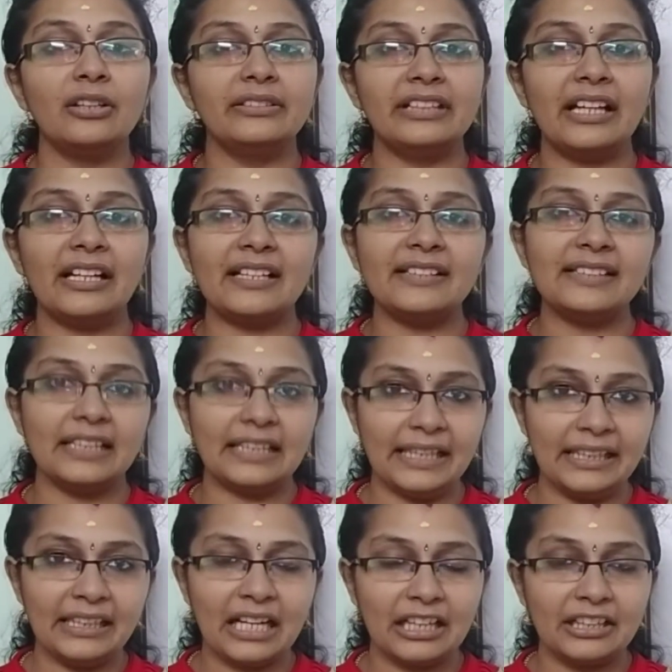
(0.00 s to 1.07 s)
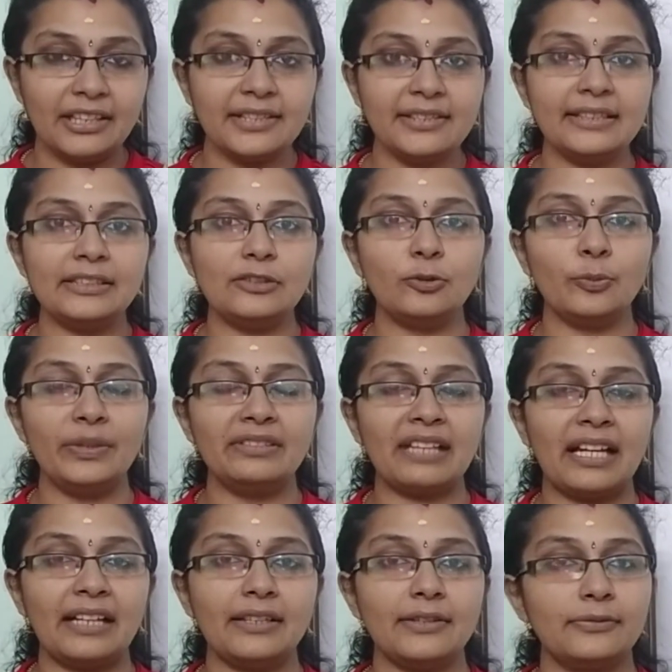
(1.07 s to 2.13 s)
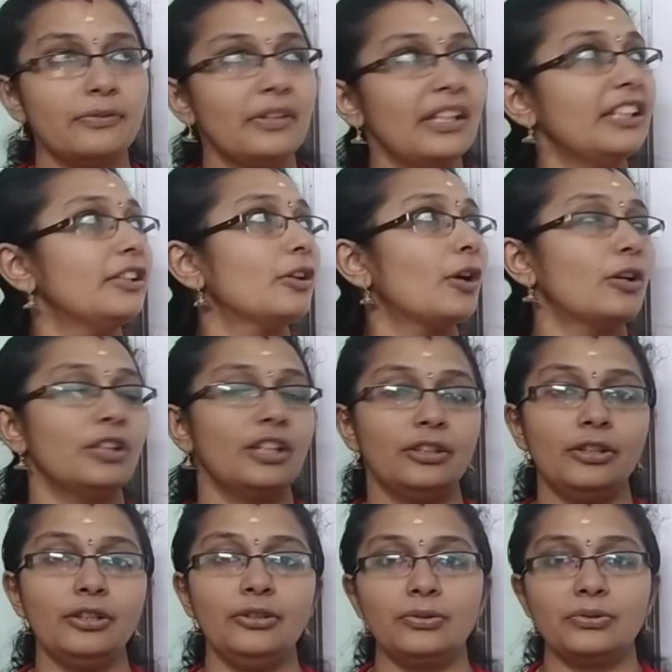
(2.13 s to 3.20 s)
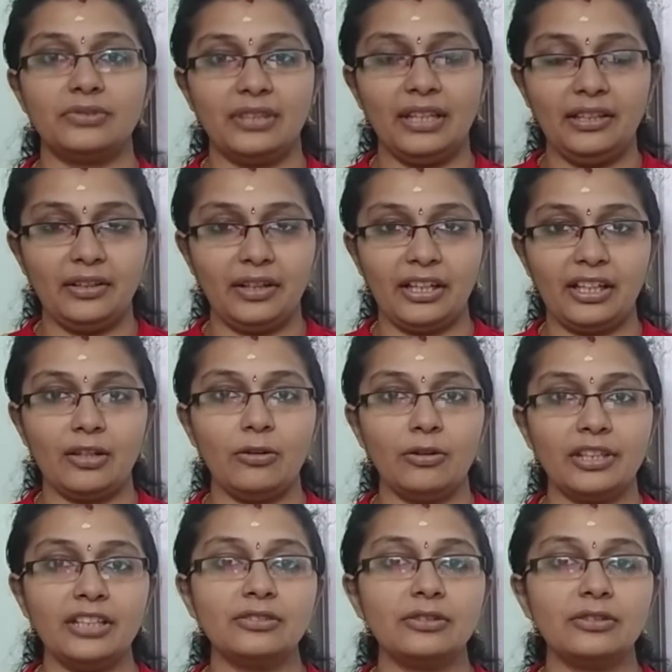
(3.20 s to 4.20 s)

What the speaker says: there are certain conditions to be satisfied in order to use that trick, okay.